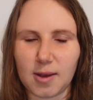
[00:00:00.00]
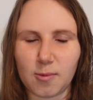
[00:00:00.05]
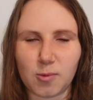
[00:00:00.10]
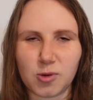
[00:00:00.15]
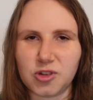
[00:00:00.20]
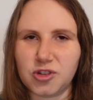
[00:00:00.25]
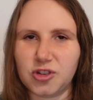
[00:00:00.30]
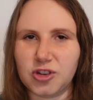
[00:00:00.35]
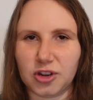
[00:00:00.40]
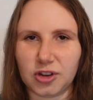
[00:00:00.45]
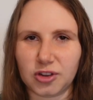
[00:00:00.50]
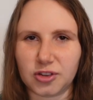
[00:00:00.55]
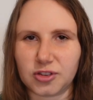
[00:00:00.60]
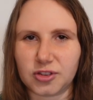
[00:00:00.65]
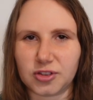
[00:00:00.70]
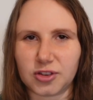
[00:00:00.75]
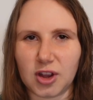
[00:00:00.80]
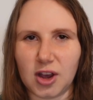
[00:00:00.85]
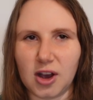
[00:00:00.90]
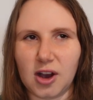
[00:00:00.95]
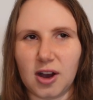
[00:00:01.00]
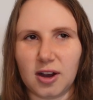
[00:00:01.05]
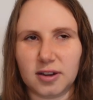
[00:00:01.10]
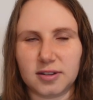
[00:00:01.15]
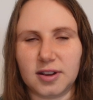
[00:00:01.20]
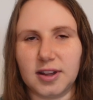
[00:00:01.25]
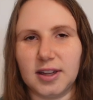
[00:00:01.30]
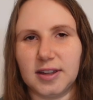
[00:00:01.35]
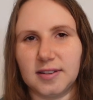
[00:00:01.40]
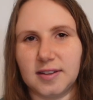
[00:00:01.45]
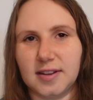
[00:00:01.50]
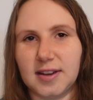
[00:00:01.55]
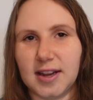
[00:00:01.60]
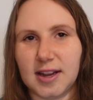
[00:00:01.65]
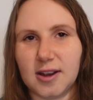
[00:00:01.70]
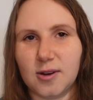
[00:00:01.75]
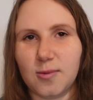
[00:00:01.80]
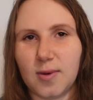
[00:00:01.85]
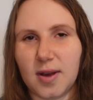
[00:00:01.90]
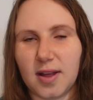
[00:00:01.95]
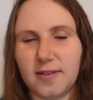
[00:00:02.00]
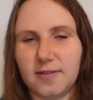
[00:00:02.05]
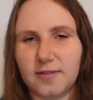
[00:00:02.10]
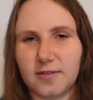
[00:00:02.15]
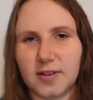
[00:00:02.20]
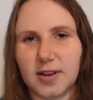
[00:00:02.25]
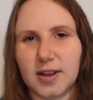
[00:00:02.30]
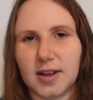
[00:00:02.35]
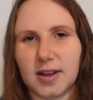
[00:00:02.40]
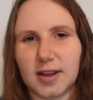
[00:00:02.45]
was just a hard thing to deal with.